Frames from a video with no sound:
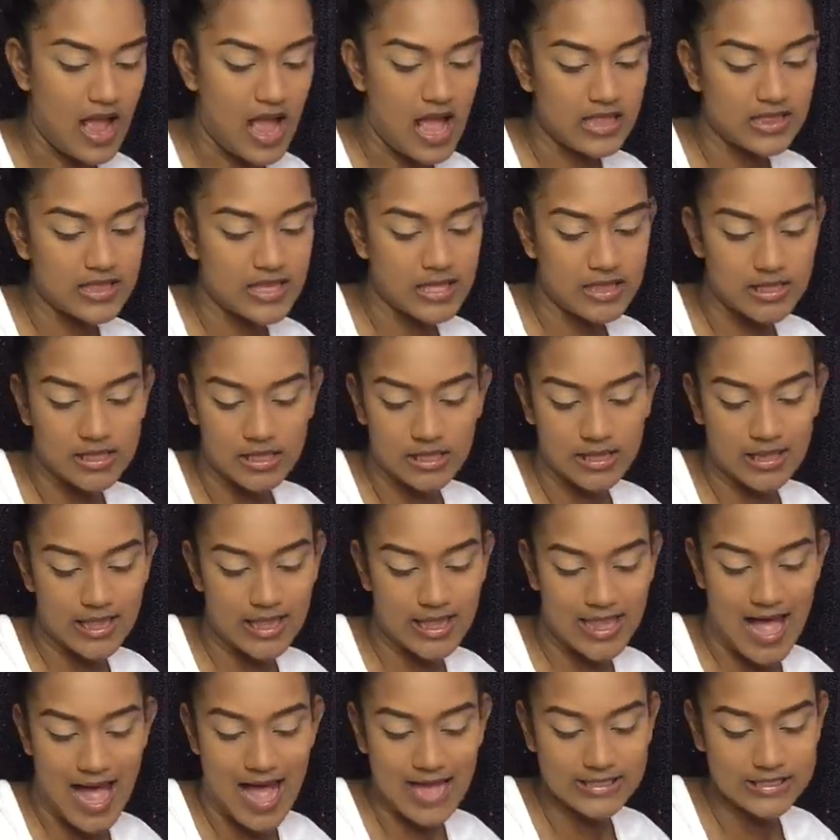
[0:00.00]
And then the
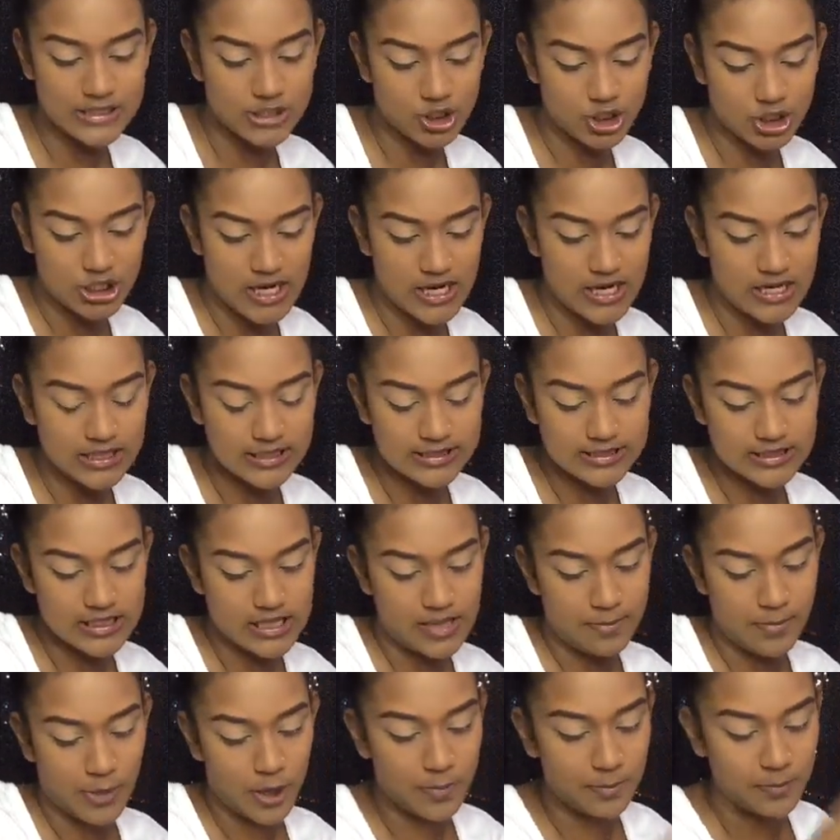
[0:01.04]
last shade is
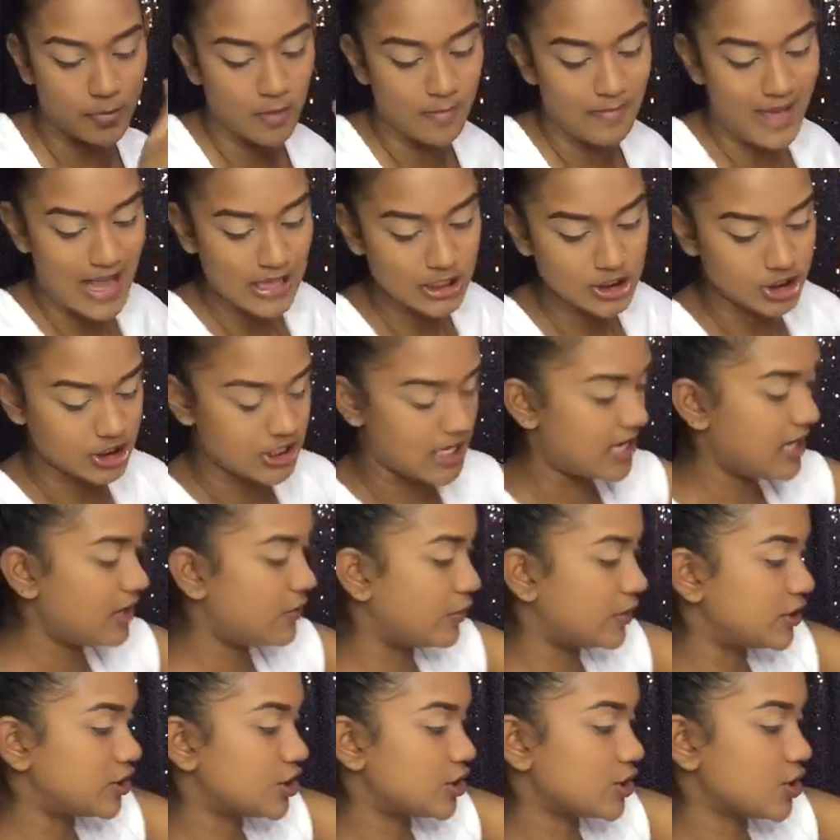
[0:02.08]
the purple matte
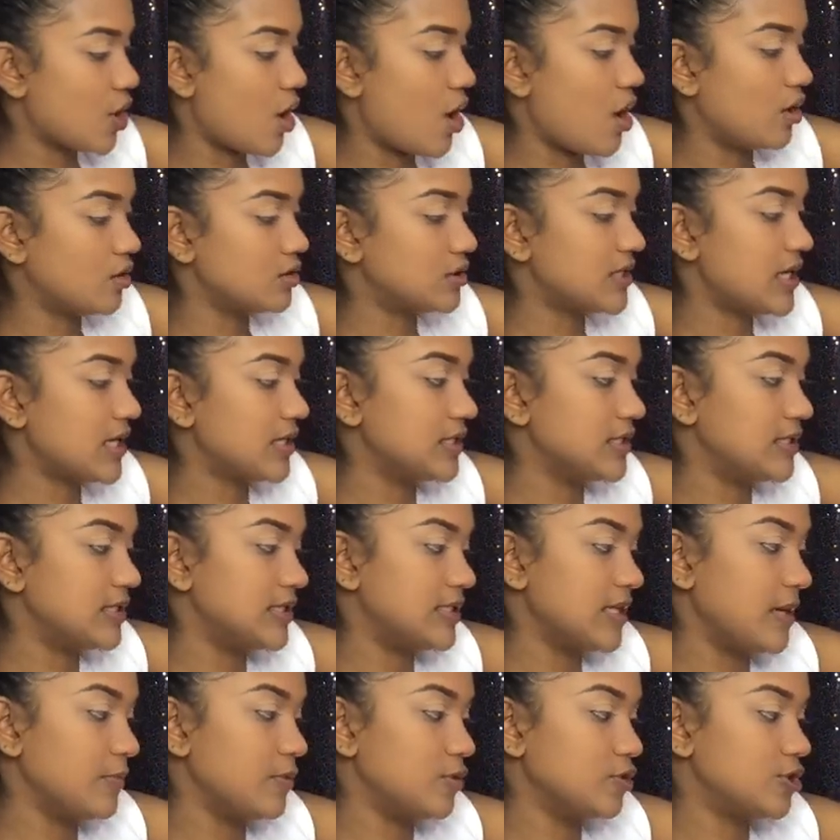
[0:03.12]
shade, which is called
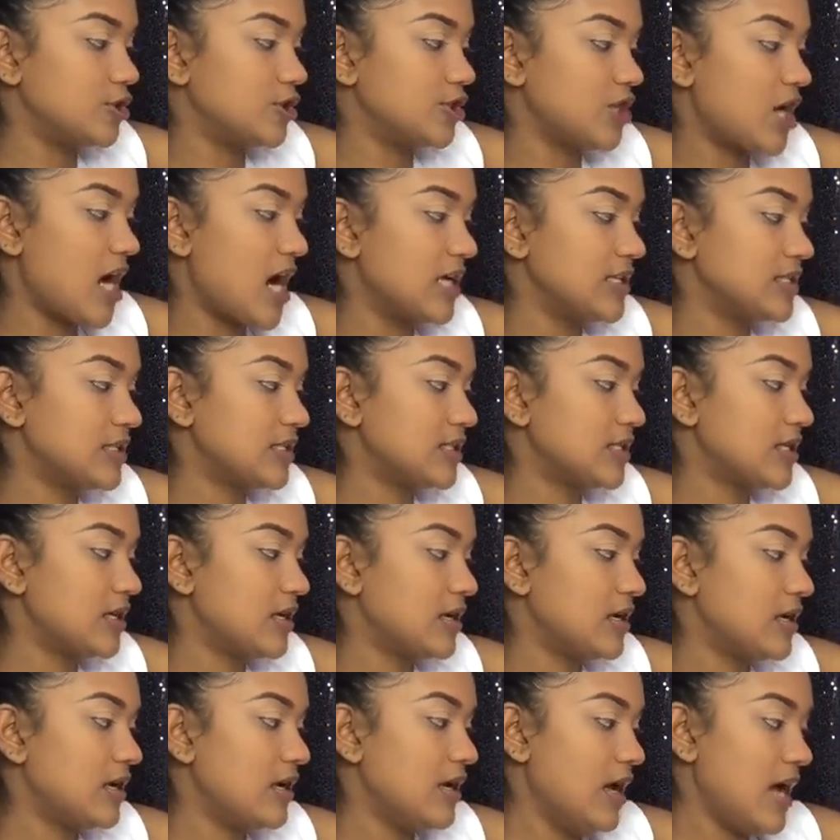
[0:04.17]
Double Shot.
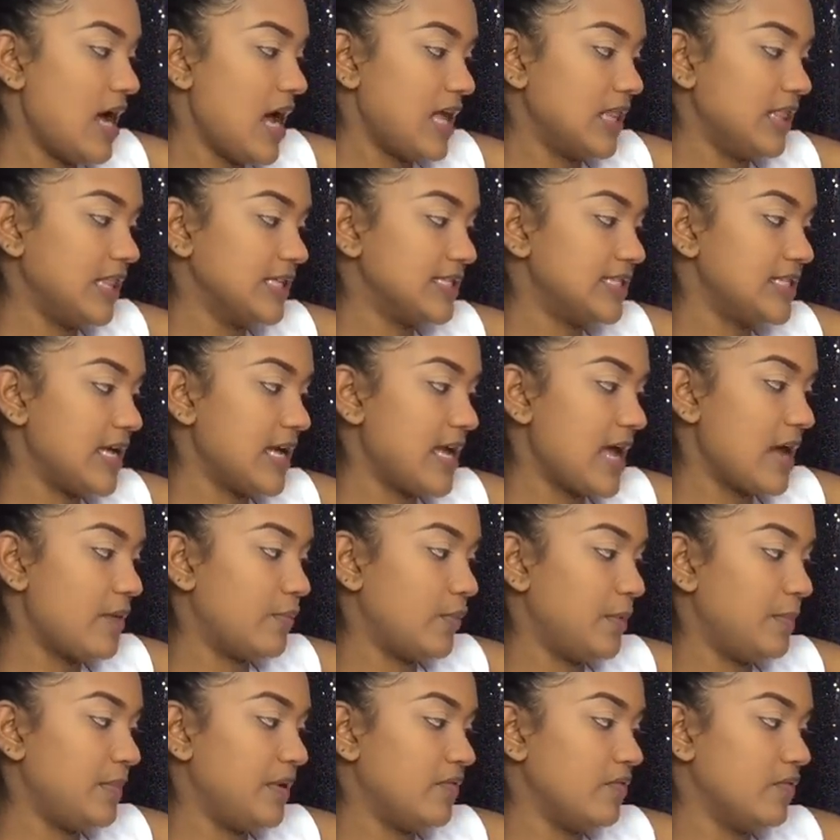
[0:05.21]
And this
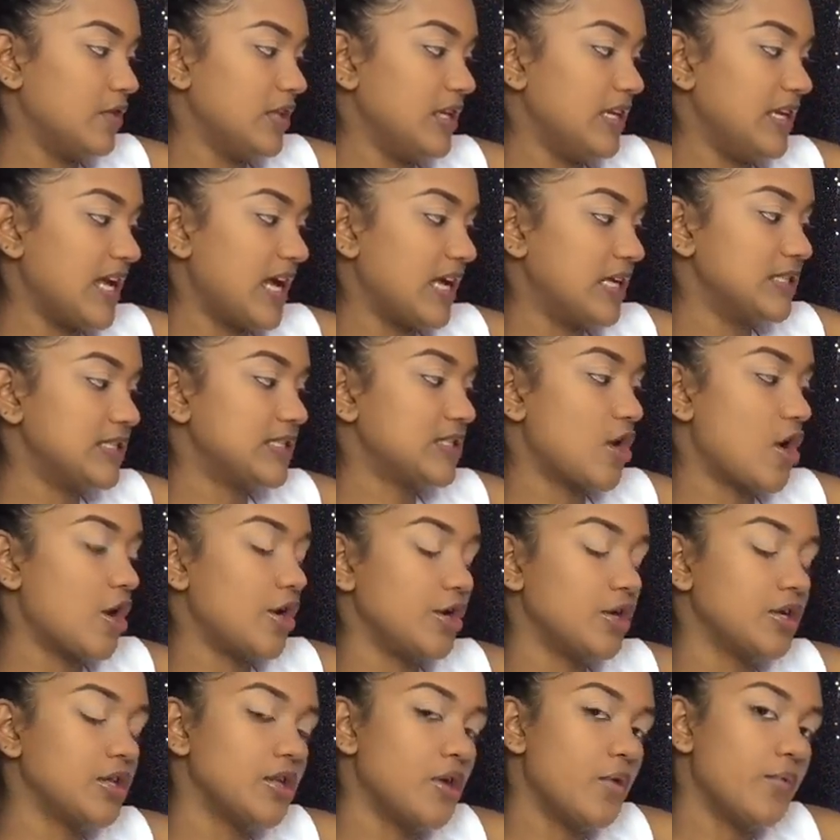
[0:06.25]
again would be really nice
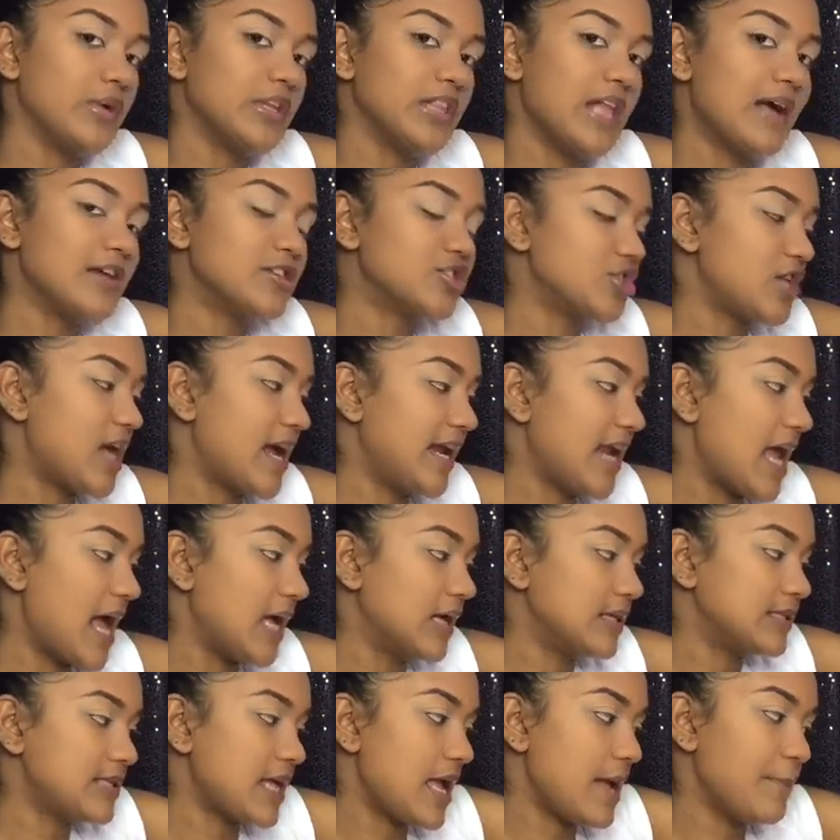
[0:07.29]
on your lower lash line
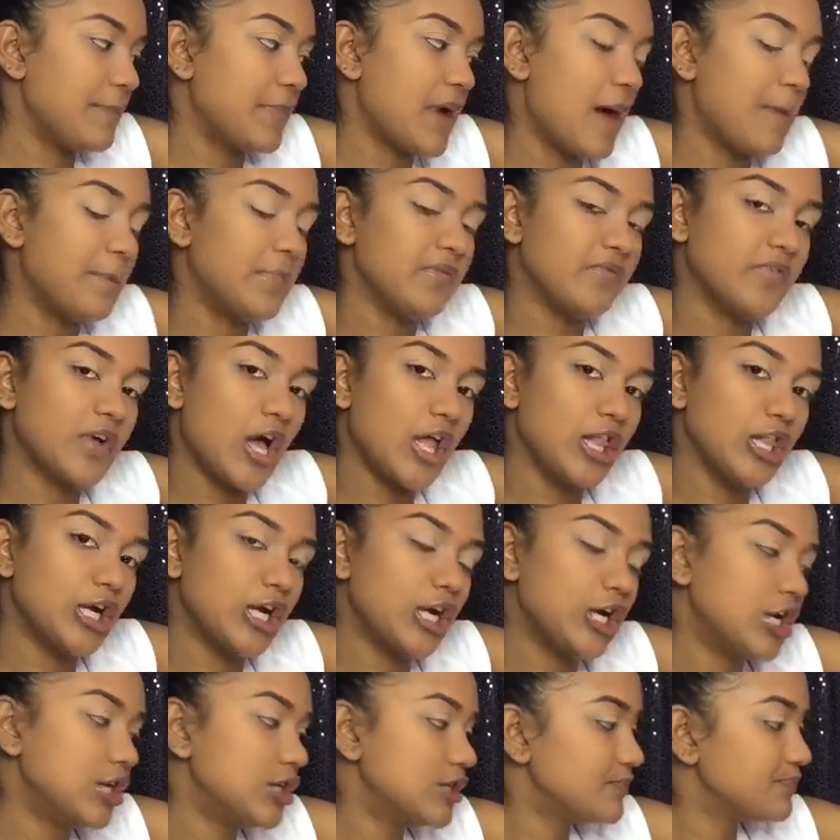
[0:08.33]
as a pop of
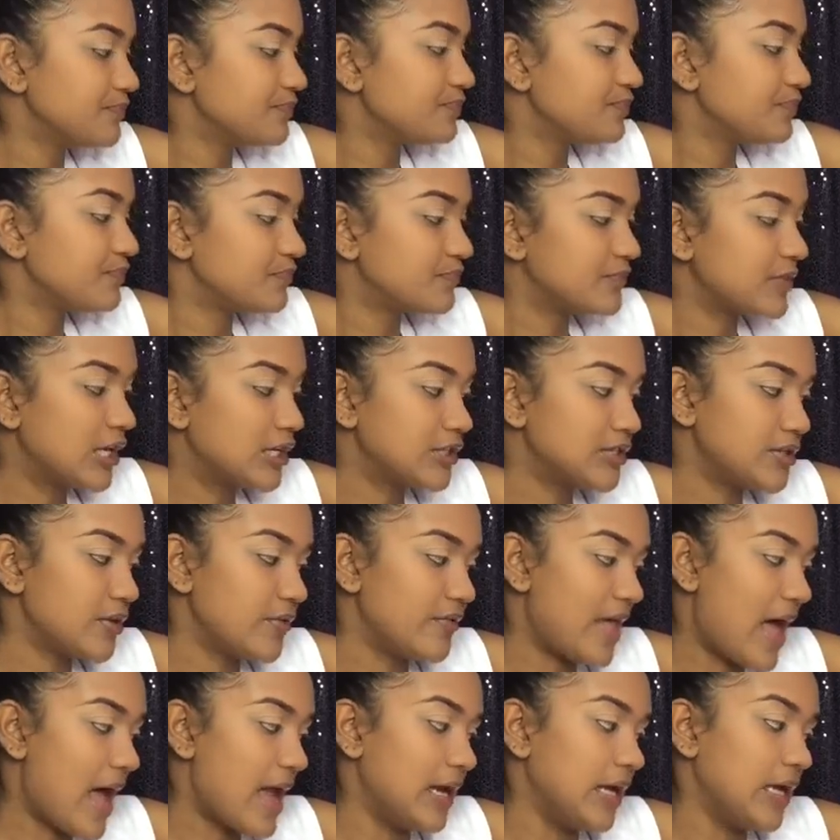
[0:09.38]
color. So
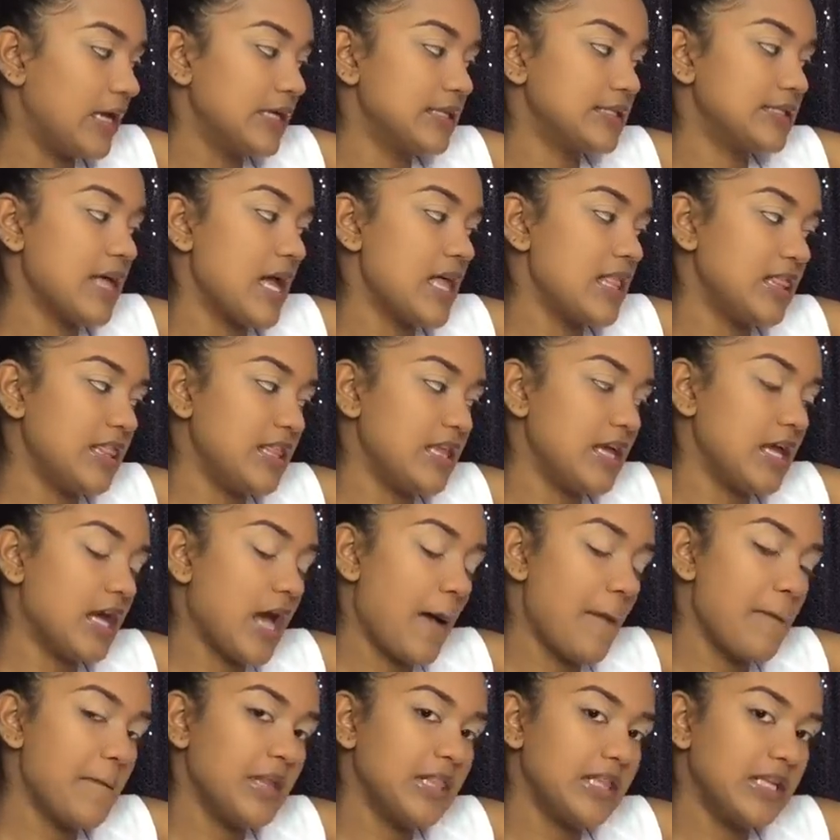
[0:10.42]
that is the
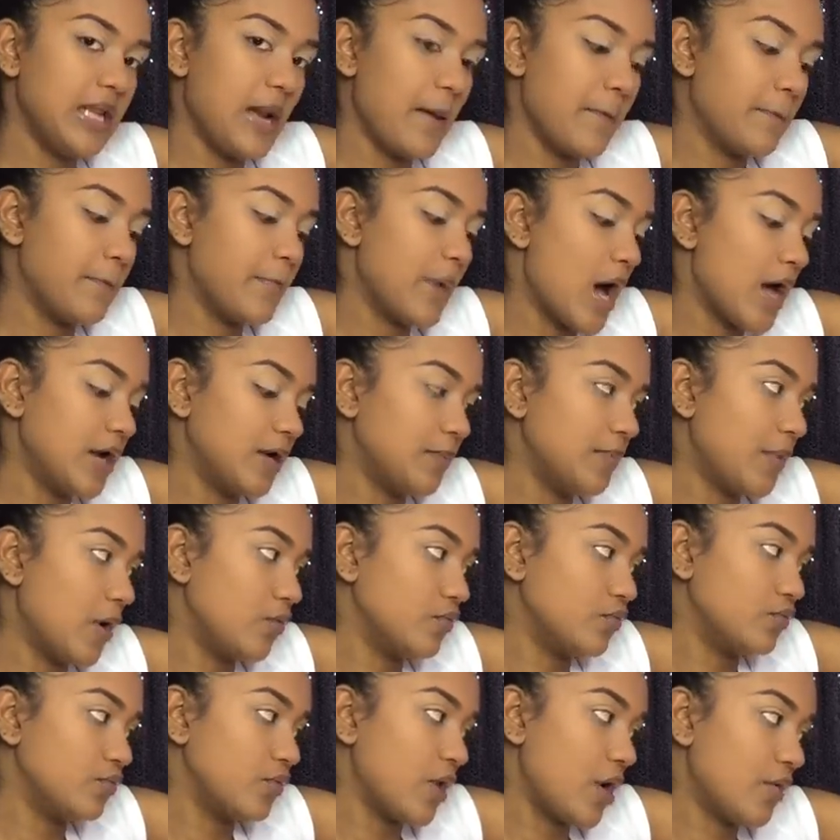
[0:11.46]
complete bottom
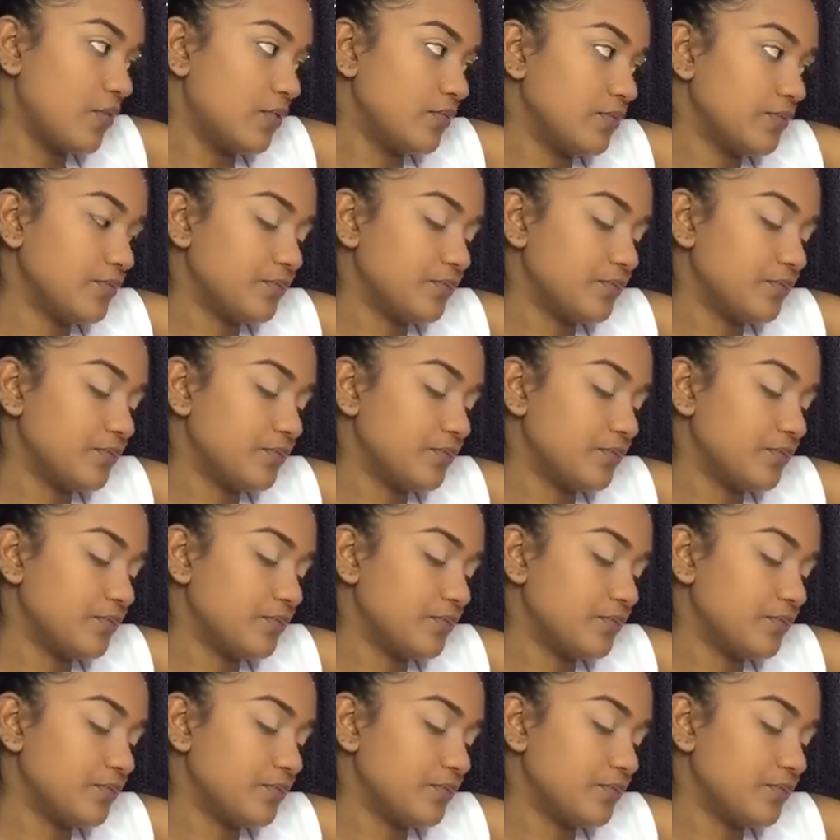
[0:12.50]
row.